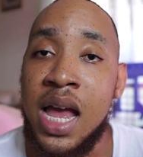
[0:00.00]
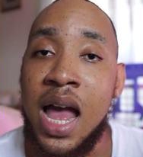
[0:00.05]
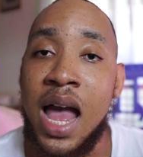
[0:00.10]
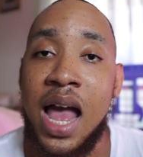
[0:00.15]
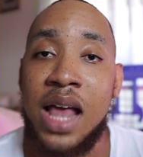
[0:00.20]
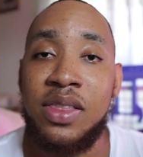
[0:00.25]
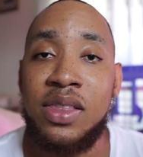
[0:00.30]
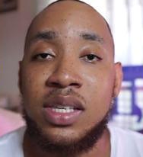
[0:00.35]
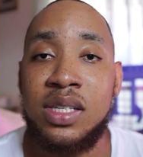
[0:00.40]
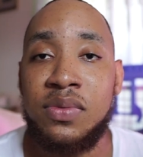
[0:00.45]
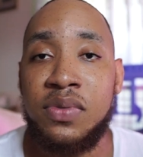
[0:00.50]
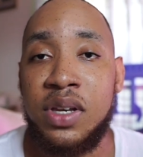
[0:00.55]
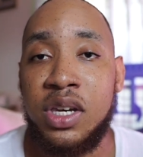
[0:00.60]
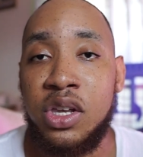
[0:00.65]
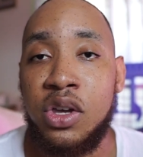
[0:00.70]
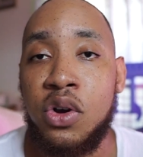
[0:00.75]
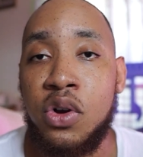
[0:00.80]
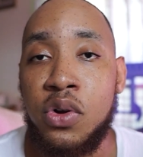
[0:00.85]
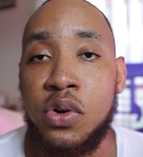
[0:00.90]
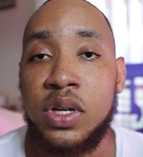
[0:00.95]
and this
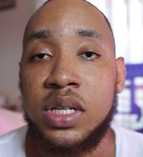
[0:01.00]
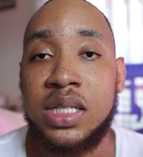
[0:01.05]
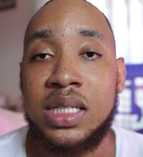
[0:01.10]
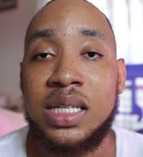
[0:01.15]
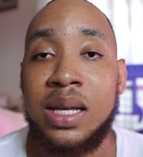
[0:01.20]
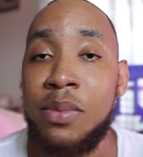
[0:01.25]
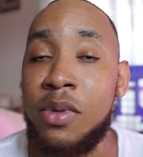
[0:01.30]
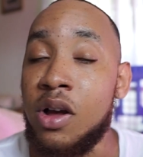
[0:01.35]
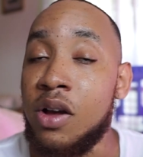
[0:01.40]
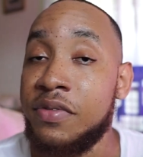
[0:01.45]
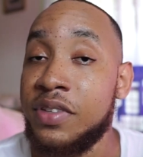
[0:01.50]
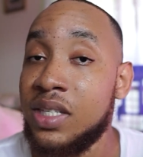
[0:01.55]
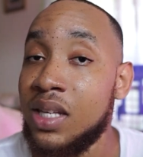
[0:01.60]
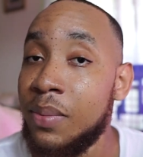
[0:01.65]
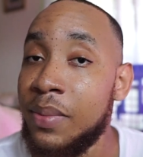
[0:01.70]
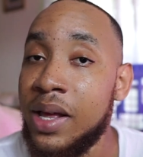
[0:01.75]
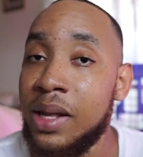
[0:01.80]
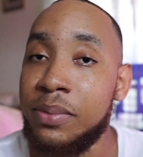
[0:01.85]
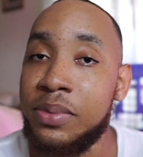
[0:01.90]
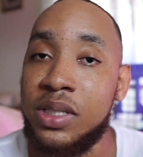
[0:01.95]
video is of
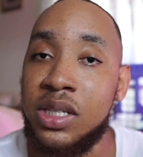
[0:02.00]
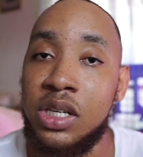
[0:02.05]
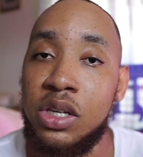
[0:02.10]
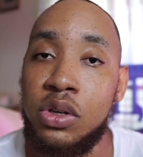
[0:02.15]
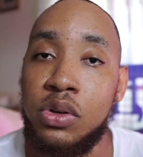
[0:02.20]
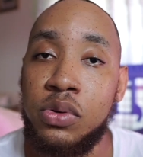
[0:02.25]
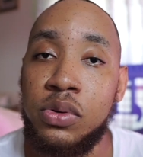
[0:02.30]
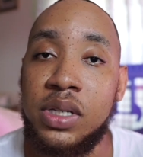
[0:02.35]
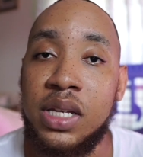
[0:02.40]
some help to you,